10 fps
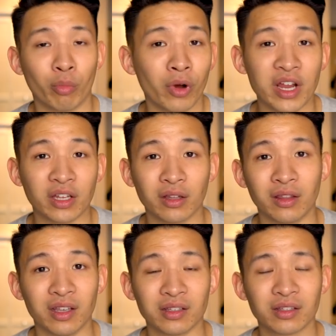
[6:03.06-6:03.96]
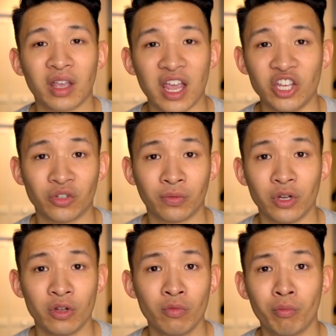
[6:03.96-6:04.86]
or break this cage for
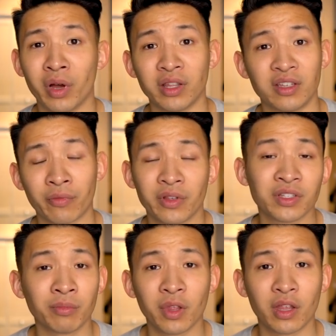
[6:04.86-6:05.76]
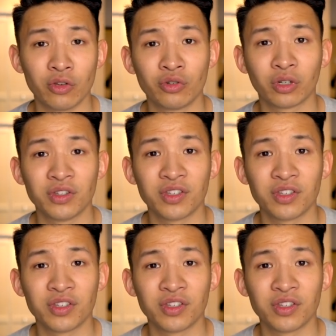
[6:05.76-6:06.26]
you, but definitely something that you should